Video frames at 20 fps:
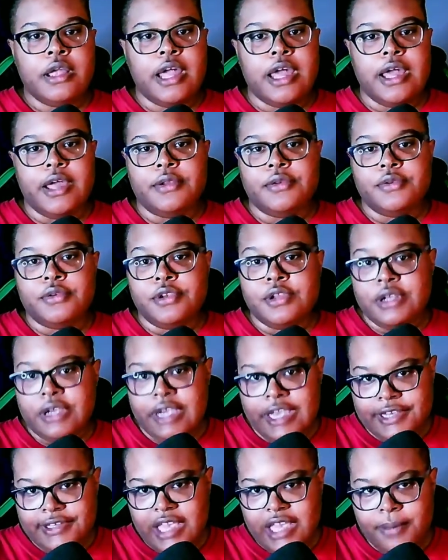And the
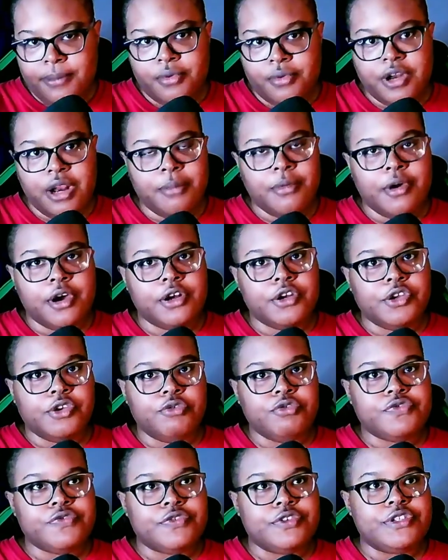example that I'm going to
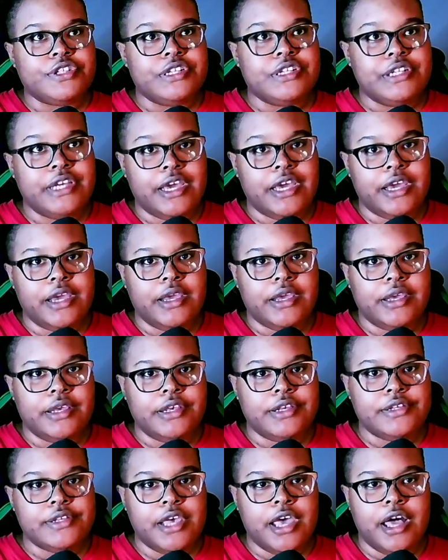use for today
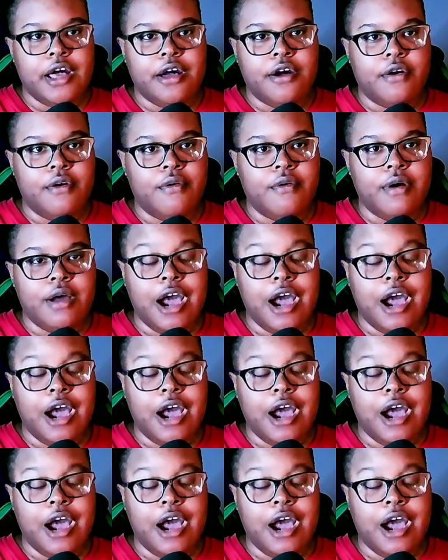is how